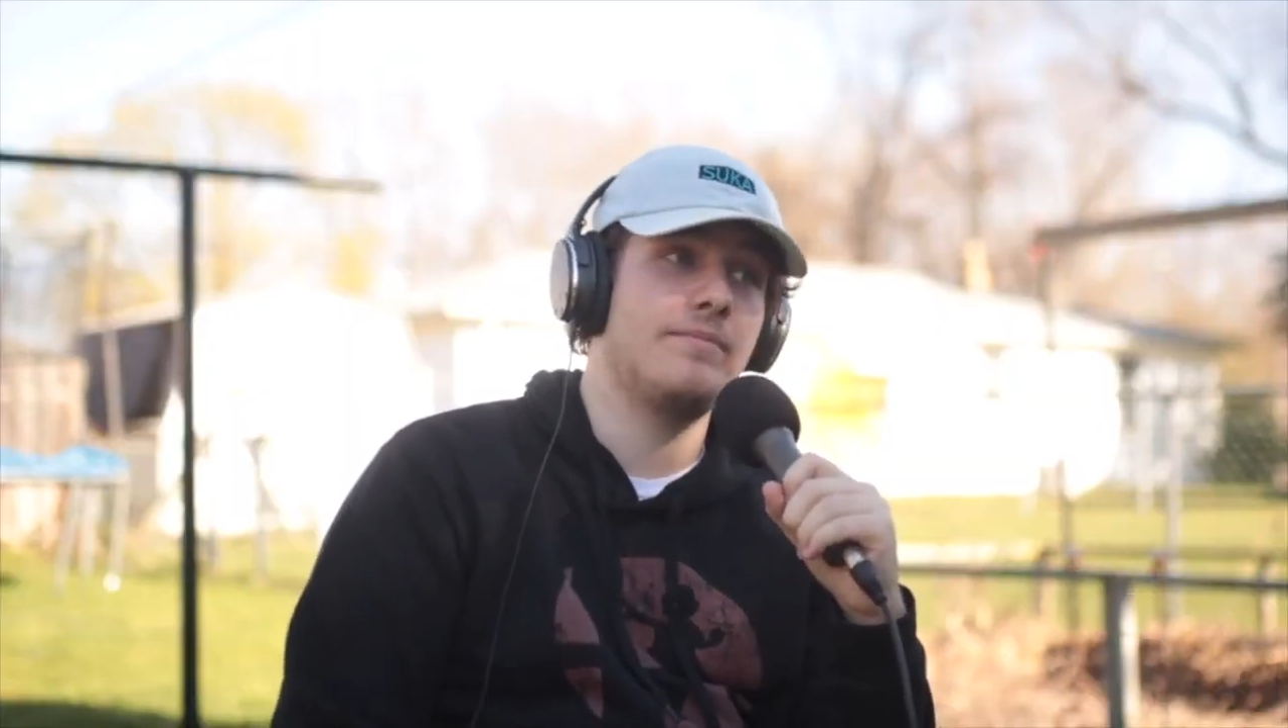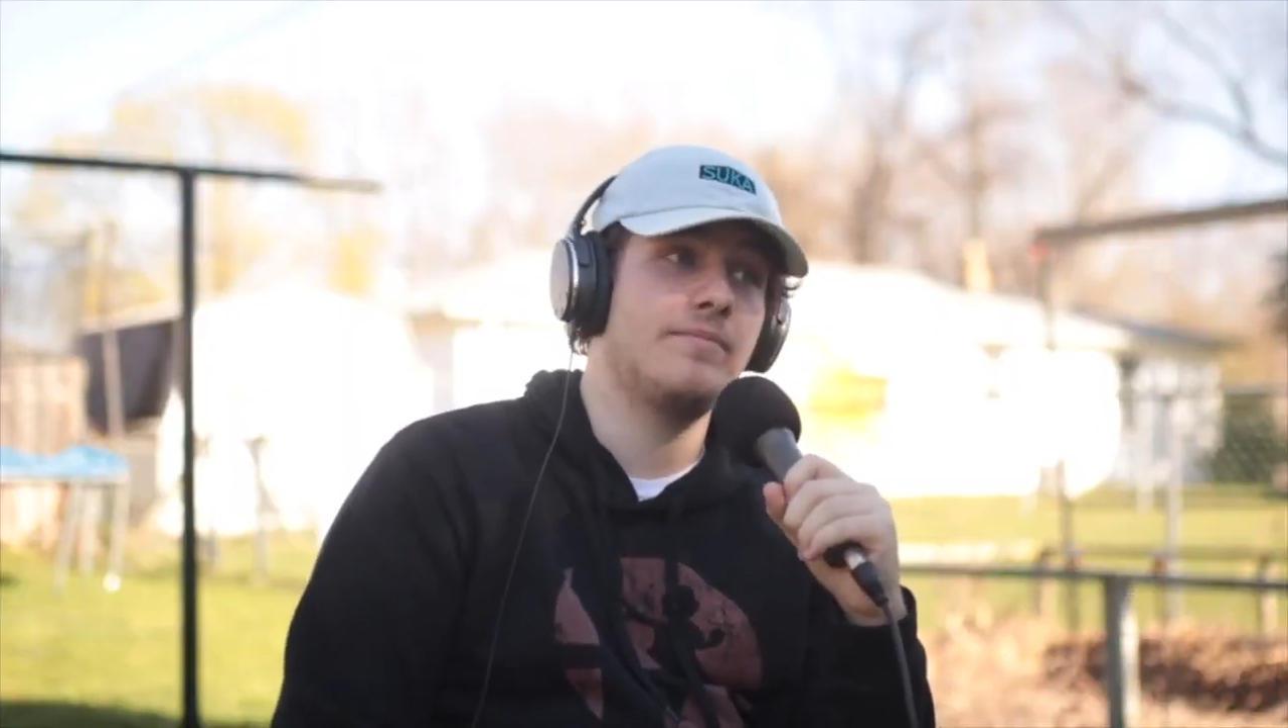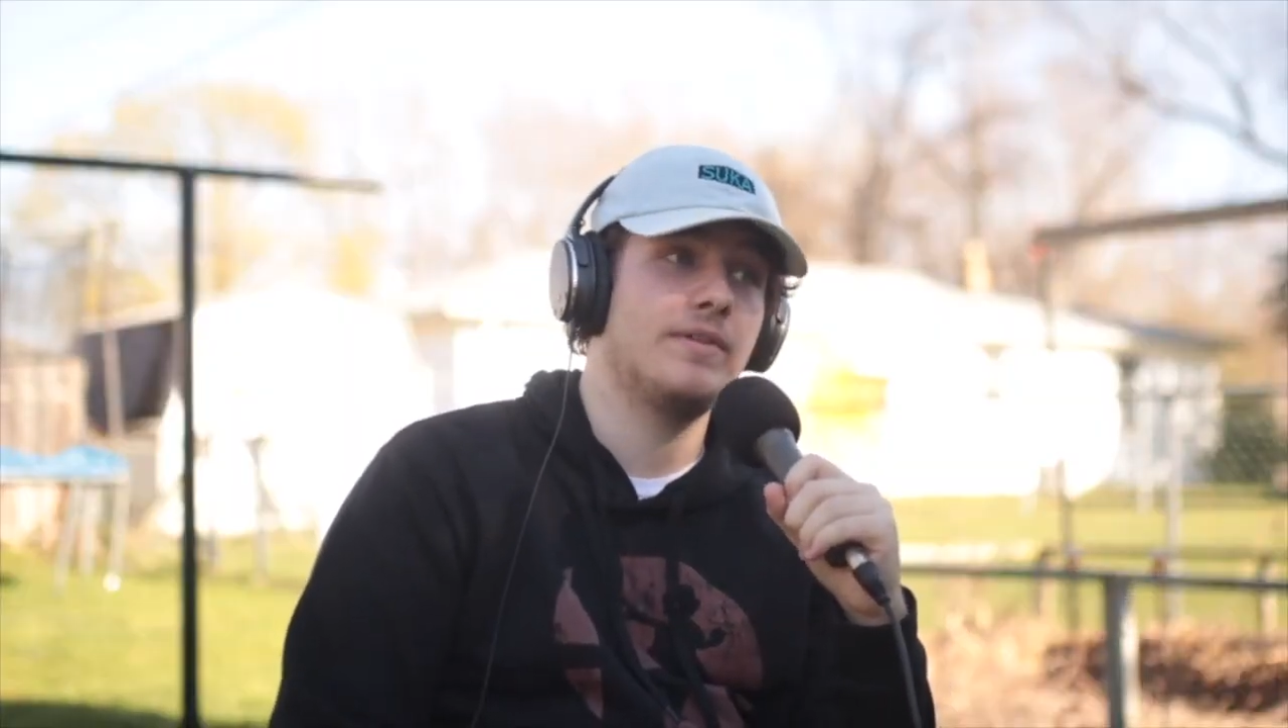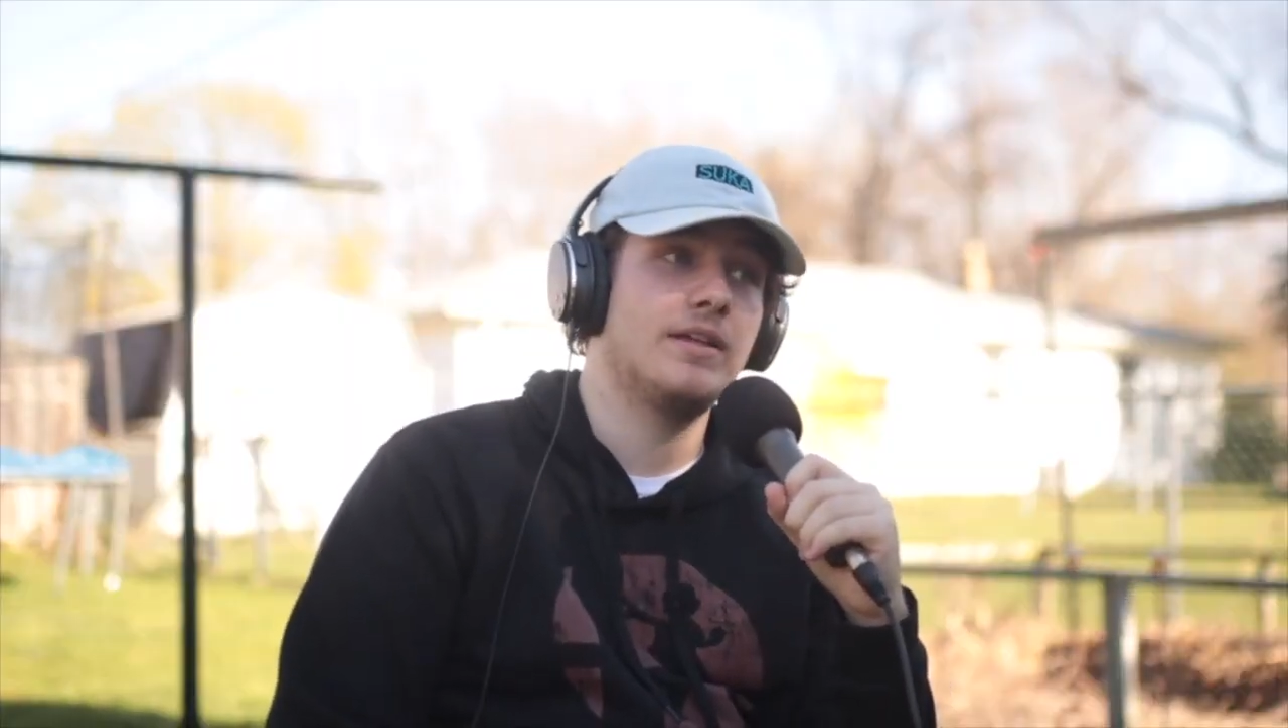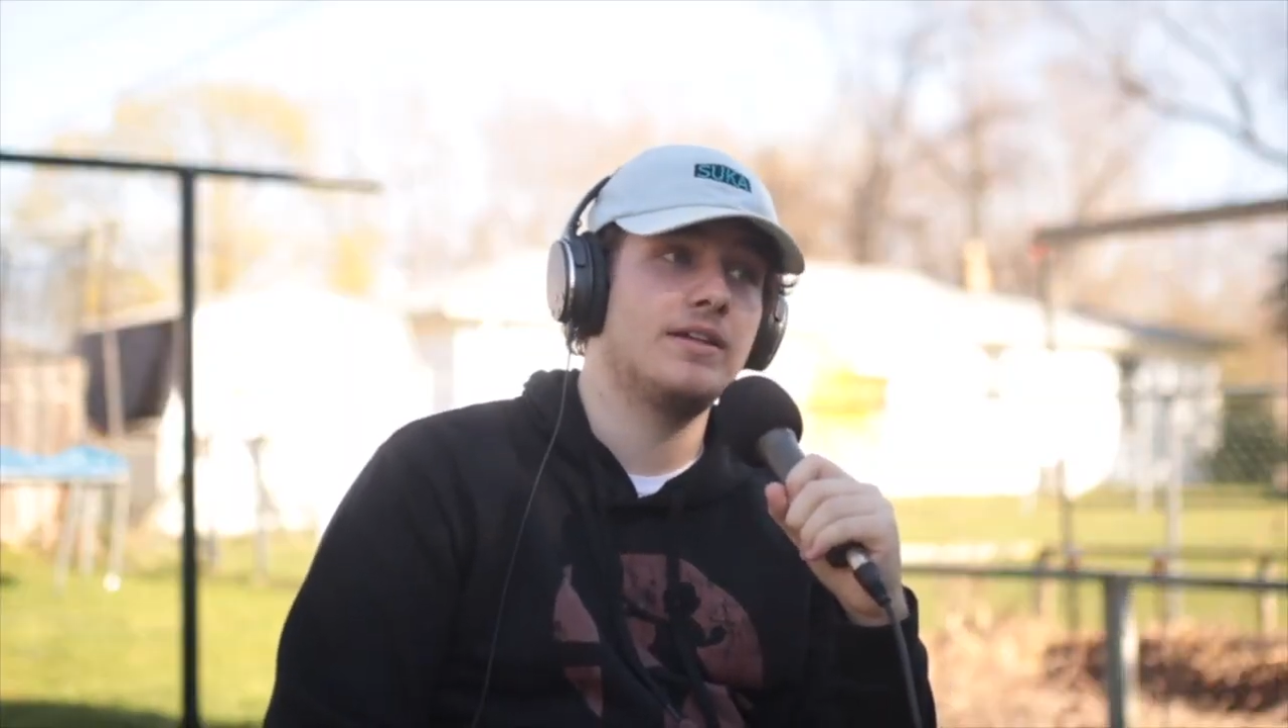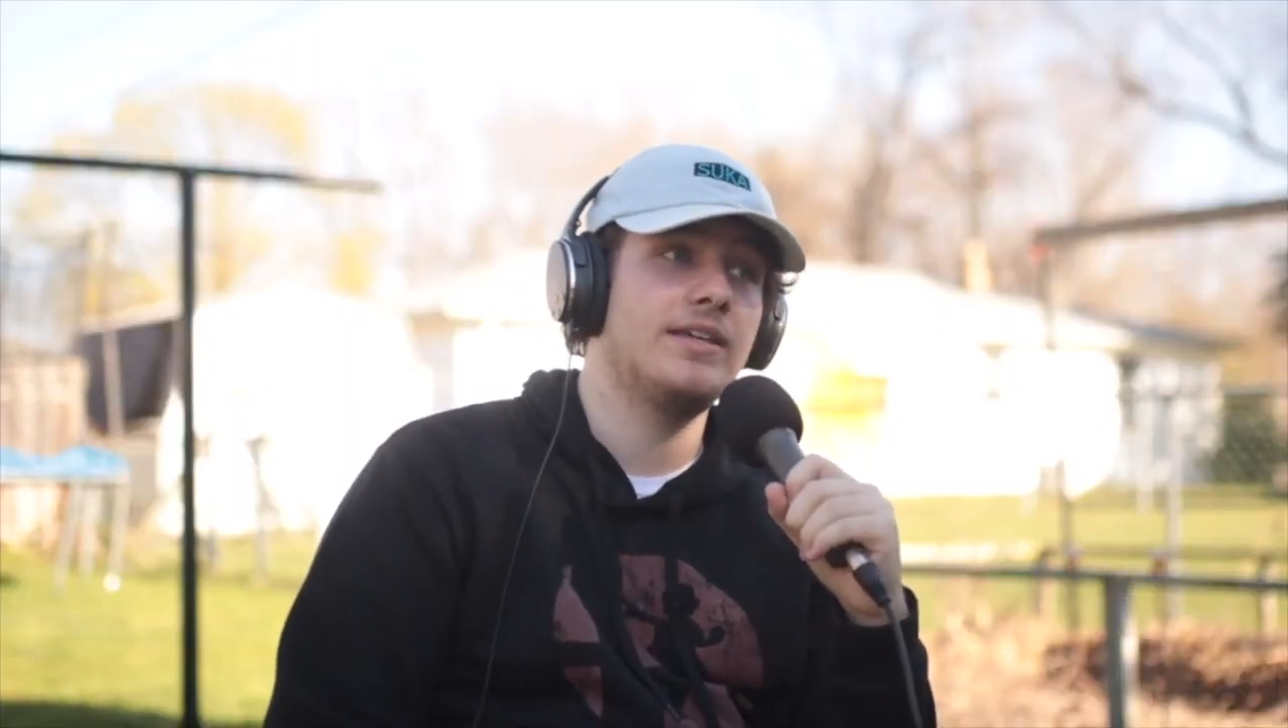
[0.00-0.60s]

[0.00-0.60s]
the best.